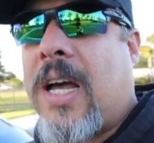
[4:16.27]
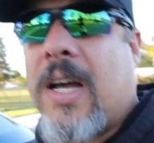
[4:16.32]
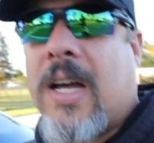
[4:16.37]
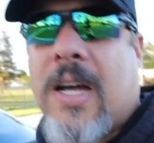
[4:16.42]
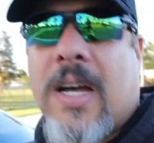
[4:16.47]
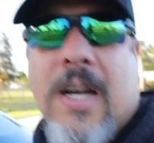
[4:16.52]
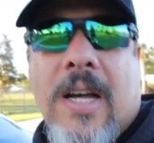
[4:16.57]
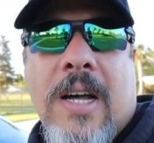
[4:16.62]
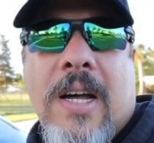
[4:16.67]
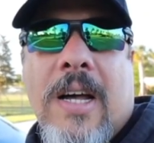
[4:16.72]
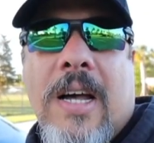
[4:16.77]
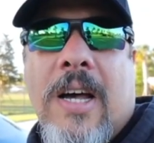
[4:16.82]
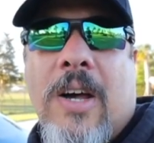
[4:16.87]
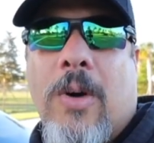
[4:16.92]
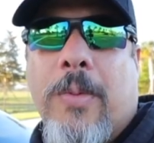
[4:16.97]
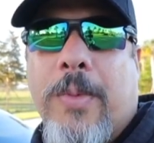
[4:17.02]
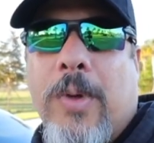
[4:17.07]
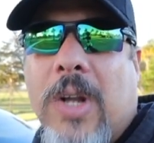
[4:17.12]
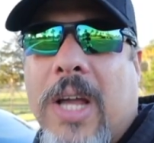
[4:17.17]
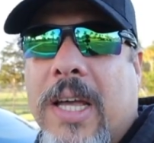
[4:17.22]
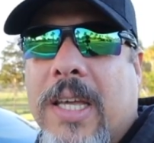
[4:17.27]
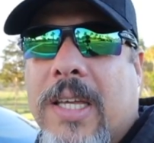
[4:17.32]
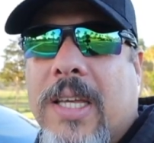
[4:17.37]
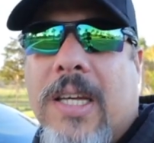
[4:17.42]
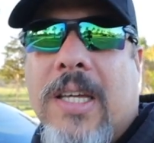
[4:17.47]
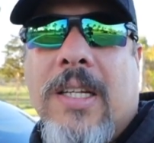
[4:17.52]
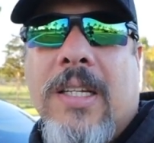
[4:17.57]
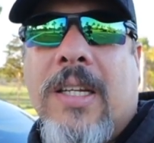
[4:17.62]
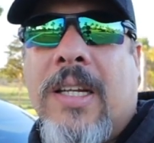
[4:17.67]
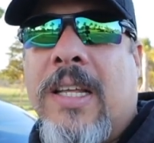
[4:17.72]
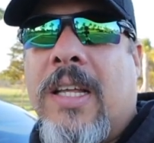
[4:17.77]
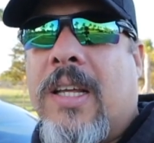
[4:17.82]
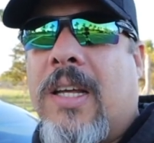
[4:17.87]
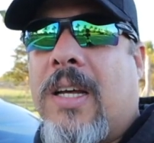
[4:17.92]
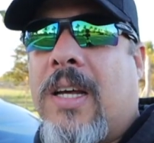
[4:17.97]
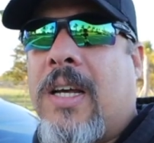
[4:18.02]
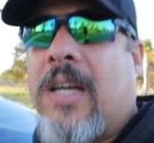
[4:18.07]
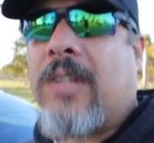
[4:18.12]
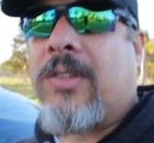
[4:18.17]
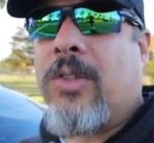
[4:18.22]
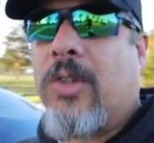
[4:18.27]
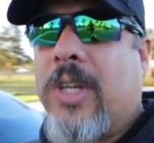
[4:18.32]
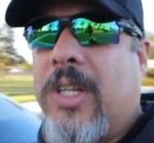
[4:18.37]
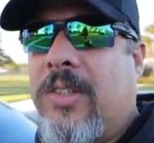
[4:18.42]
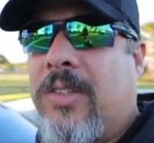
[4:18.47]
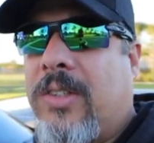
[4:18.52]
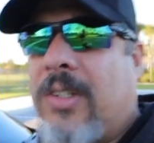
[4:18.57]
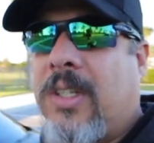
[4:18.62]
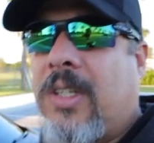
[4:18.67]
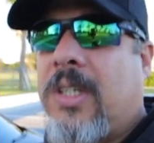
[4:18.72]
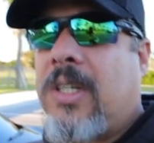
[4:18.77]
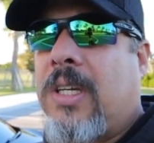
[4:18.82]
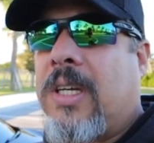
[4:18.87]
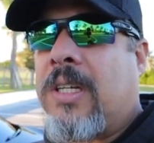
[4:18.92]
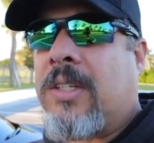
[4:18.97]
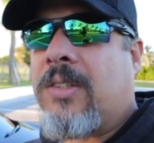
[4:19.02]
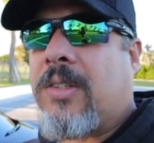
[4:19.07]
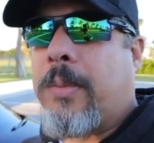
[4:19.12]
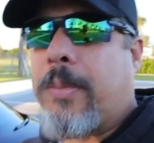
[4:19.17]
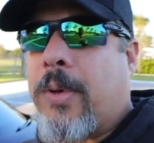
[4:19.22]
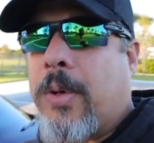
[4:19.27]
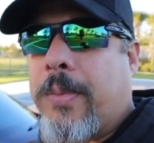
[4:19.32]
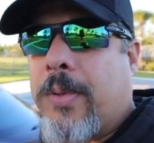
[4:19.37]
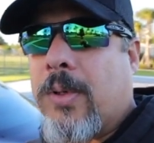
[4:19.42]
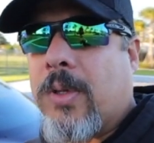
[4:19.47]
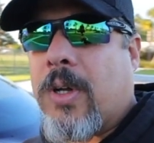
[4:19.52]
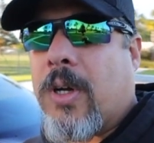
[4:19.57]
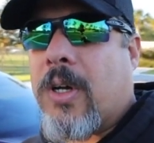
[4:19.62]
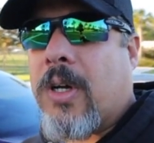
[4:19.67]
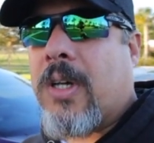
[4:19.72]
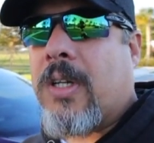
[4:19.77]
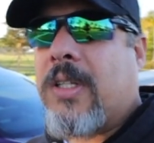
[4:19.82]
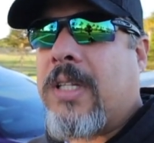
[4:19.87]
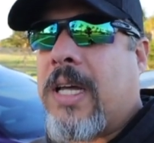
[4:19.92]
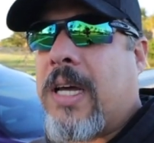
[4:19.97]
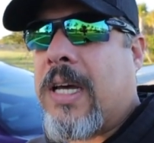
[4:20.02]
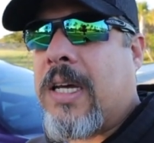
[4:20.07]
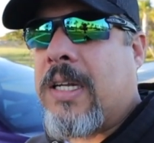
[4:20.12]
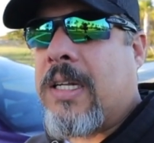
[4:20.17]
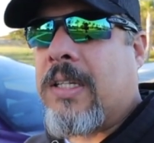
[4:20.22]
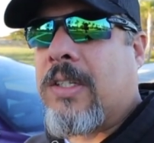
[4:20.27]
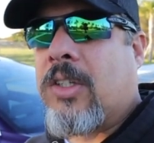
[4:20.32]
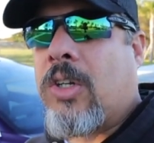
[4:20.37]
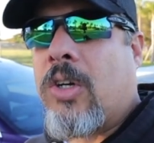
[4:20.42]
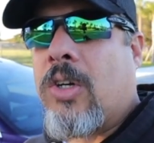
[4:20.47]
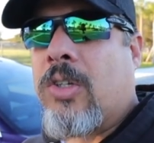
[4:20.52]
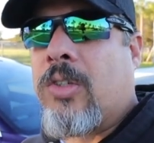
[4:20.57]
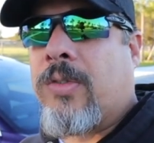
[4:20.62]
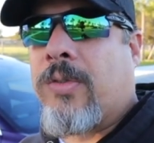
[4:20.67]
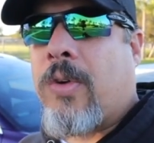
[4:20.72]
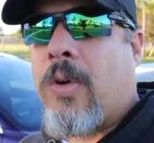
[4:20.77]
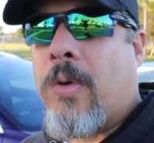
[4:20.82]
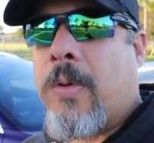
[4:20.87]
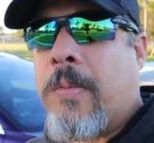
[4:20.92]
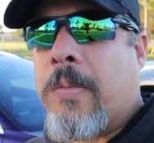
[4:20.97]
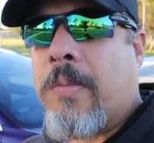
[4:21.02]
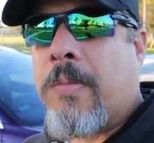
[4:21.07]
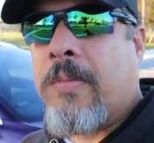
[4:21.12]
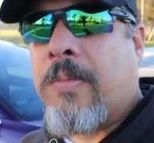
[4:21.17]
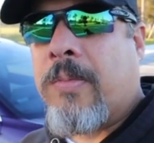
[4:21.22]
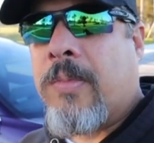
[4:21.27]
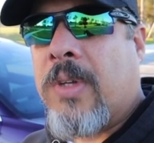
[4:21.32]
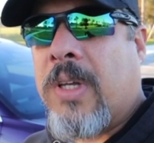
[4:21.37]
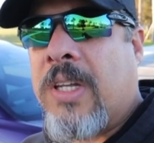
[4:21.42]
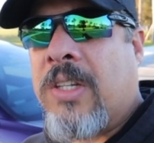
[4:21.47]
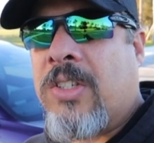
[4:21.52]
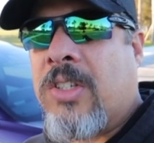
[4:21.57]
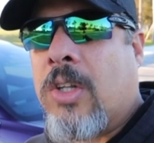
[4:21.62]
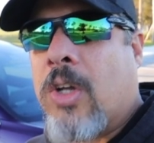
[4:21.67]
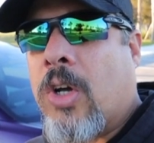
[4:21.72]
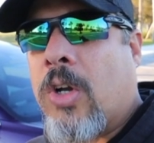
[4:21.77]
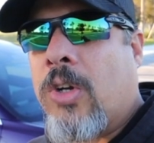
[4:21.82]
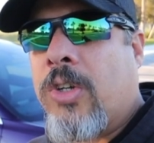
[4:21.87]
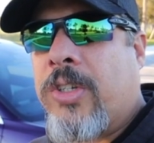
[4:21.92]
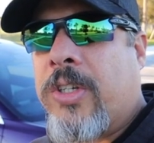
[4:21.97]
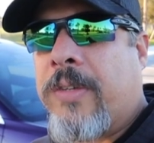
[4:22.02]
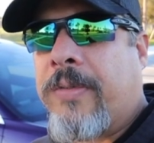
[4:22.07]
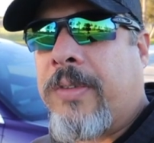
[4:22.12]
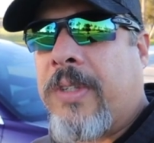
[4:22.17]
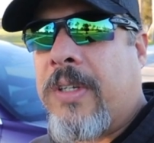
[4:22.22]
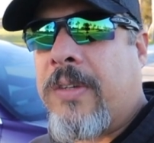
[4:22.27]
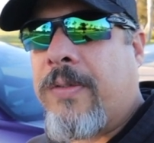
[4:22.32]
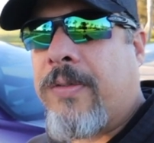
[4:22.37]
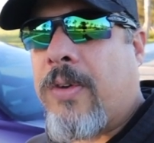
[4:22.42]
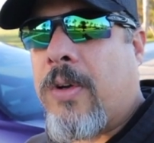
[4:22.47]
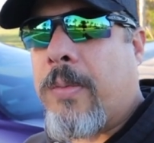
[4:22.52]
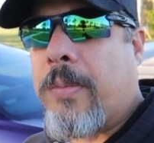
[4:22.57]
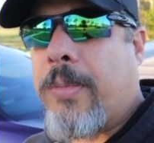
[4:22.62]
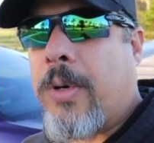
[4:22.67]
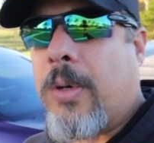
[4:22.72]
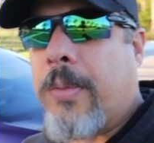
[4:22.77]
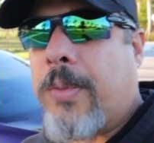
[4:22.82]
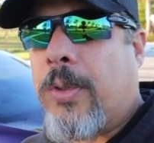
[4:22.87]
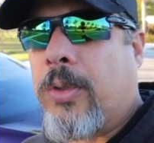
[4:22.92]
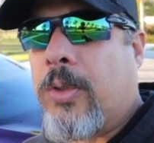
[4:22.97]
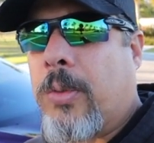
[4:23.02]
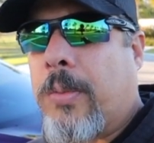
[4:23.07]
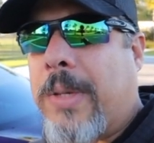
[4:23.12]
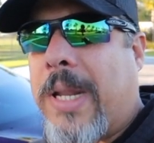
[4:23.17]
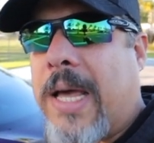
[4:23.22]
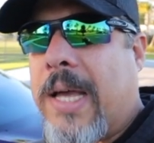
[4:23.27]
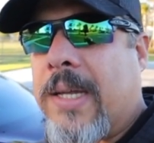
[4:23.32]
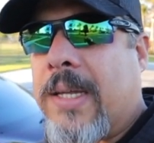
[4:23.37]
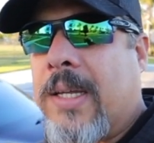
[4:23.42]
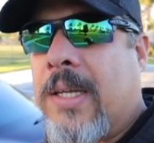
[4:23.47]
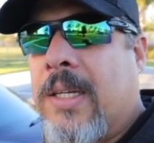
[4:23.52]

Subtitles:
I hope you like it. As you can see, it's a purple car that turns from, it color shifting from purple to black.